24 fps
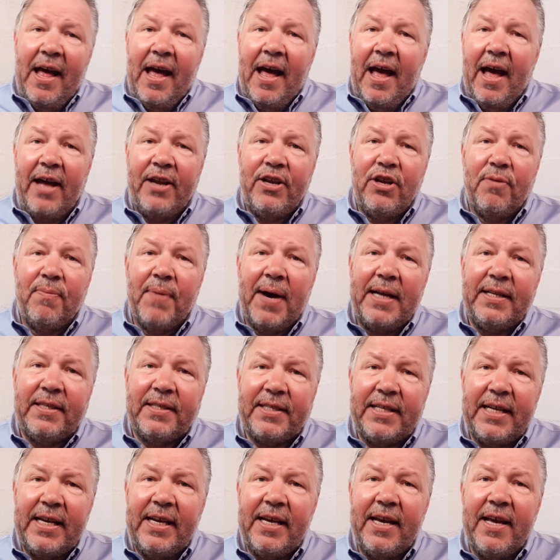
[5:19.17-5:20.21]
and you might
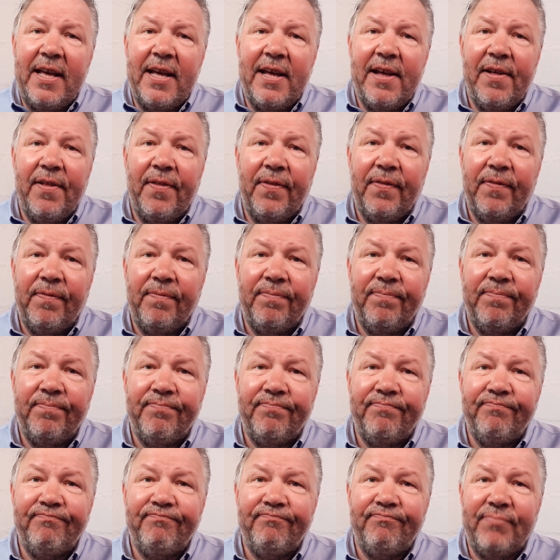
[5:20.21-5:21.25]
see
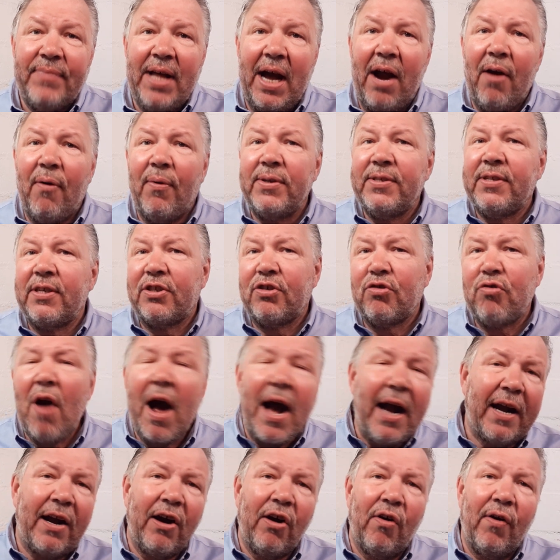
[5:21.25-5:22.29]
there was a
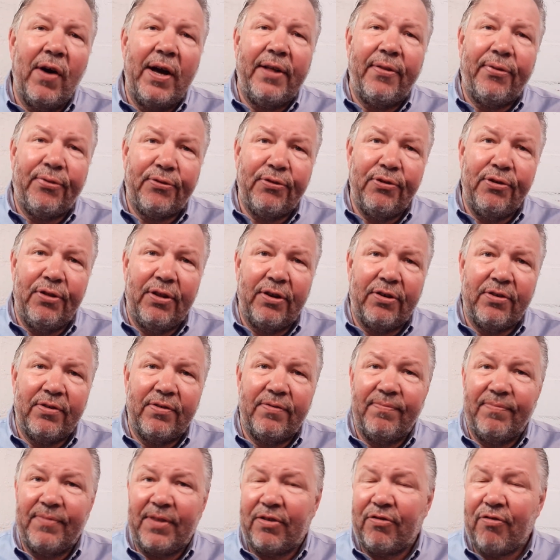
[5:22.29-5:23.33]
truck going through
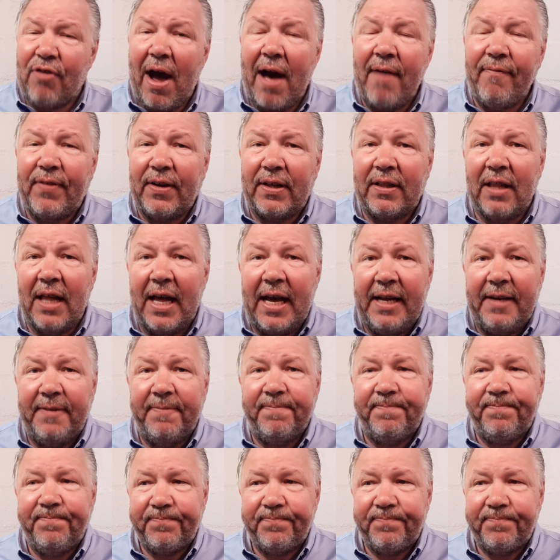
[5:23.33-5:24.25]
the traffic light.